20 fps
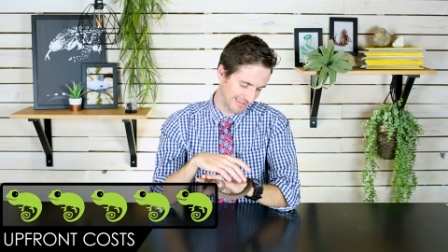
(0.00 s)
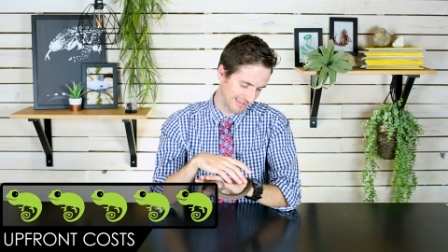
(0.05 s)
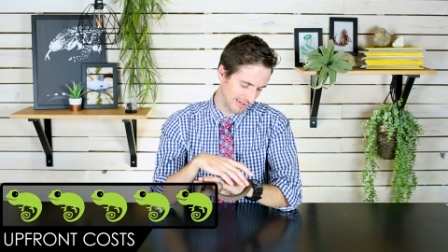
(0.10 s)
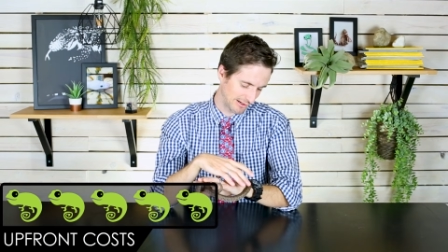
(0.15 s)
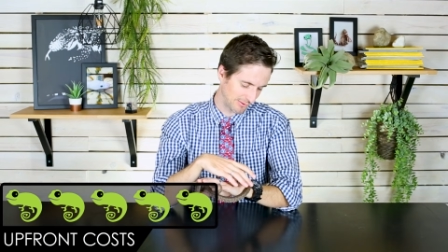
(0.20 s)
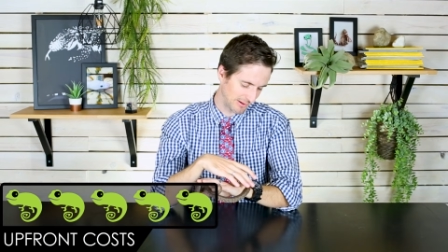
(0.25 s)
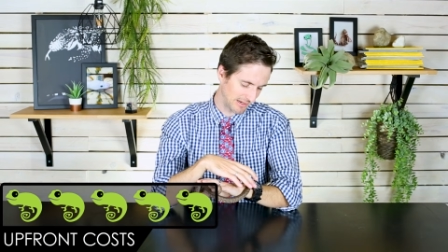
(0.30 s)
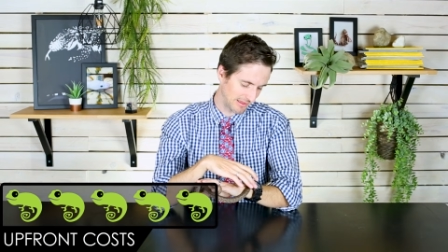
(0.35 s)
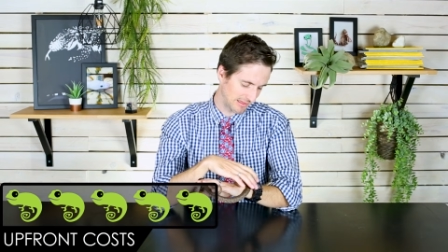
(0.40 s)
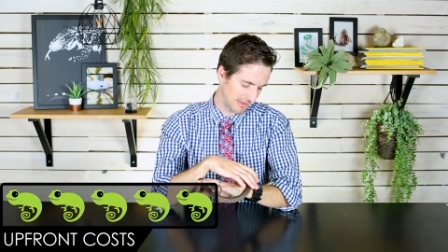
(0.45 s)
The
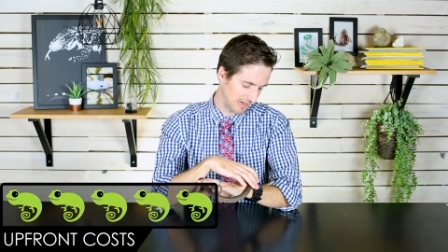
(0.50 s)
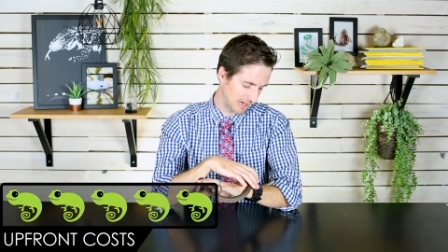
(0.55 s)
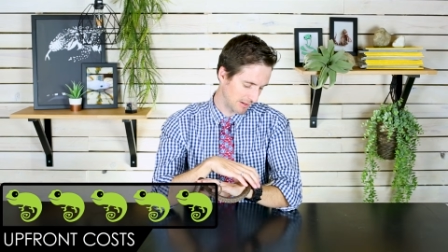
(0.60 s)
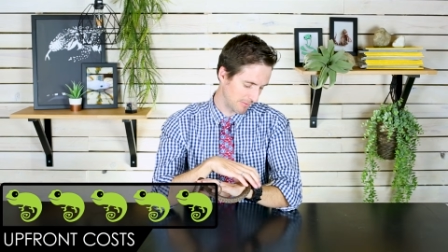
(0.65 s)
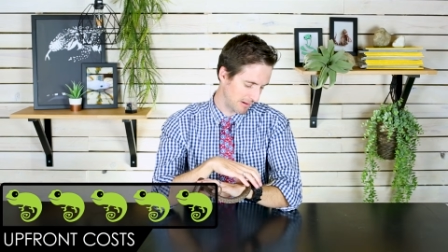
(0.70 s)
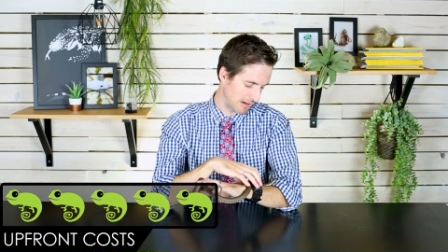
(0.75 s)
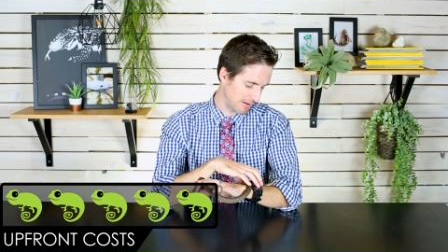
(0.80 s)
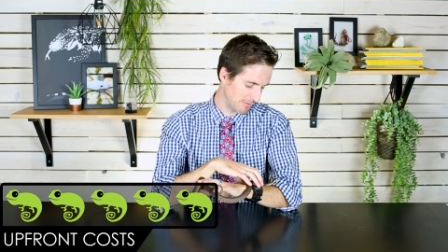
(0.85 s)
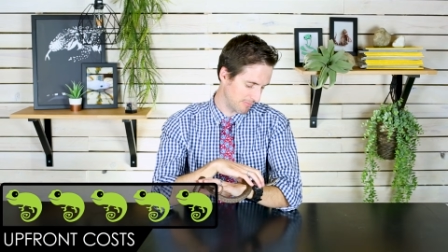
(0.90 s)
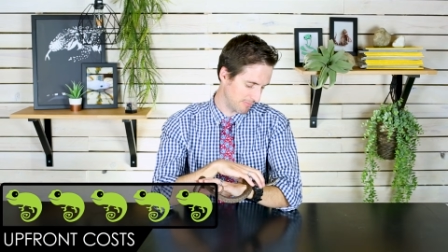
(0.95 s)
great thing
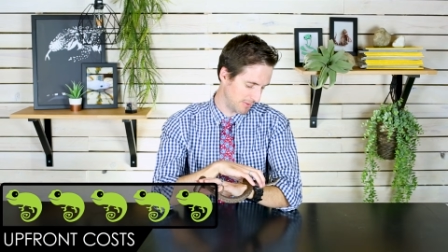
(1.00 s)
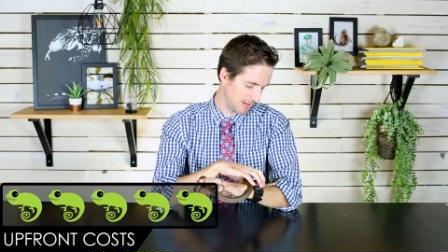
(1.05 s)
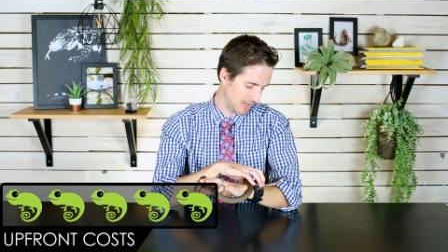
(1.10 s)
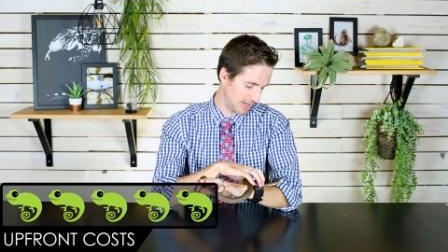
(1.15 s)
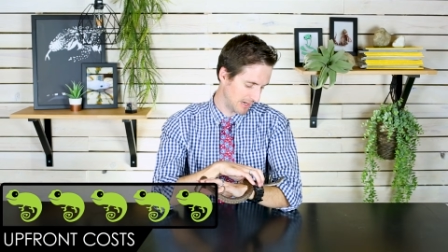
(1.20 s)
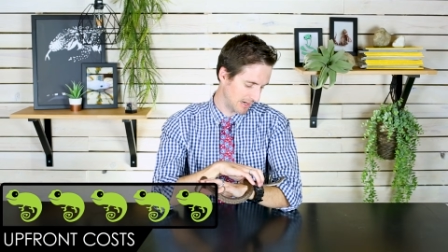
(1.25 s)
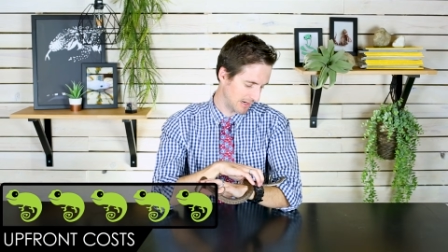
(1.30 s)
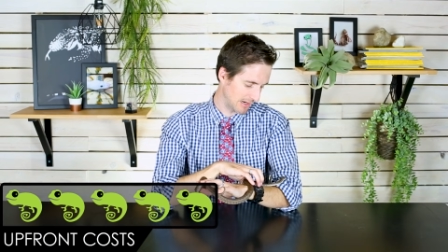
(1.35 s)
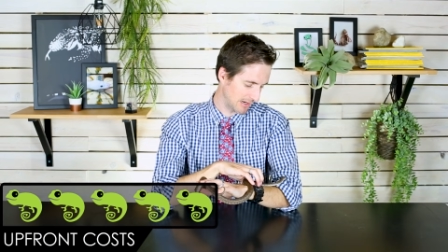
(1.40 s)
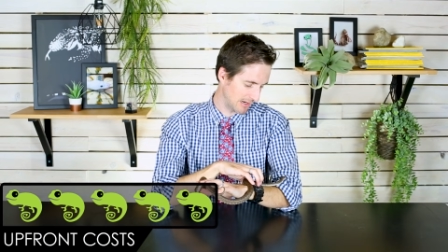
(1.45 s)
about
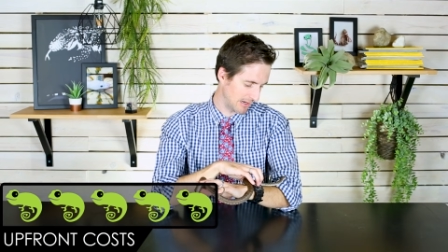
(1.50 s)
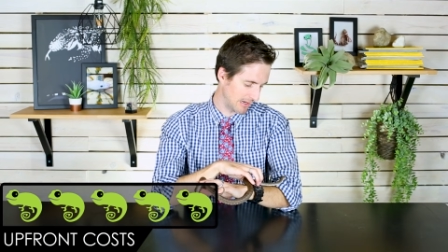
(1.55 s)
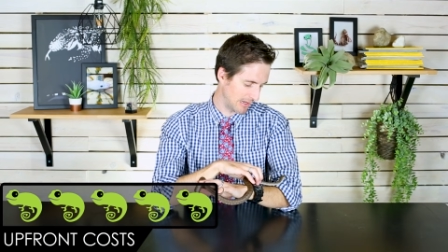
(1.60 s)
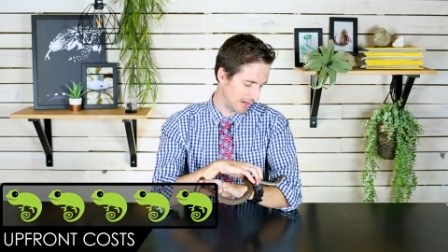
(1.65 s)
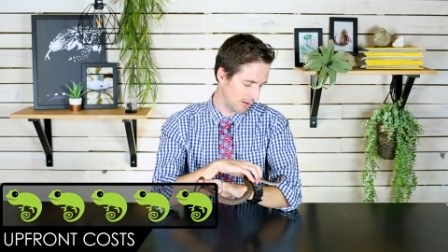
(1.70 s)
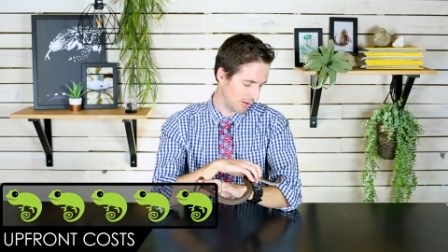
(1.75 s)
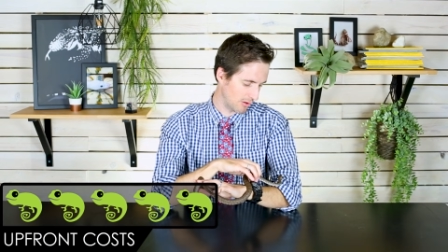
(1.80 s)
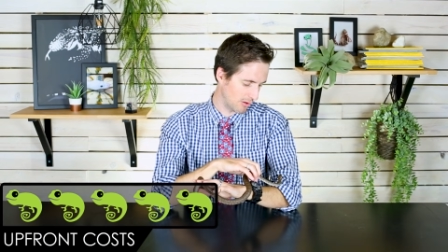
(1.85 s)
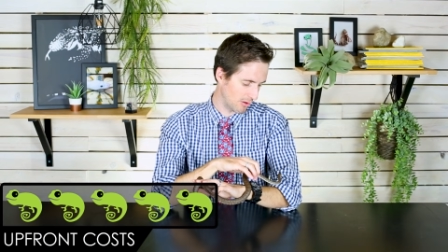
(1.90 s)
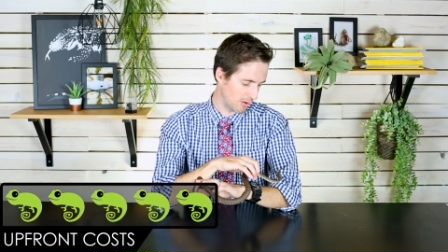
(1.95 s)
being
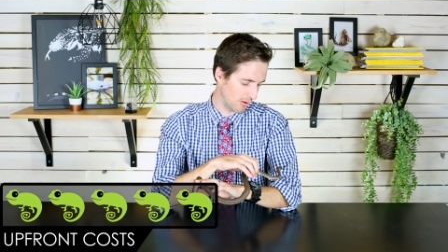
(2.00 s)
an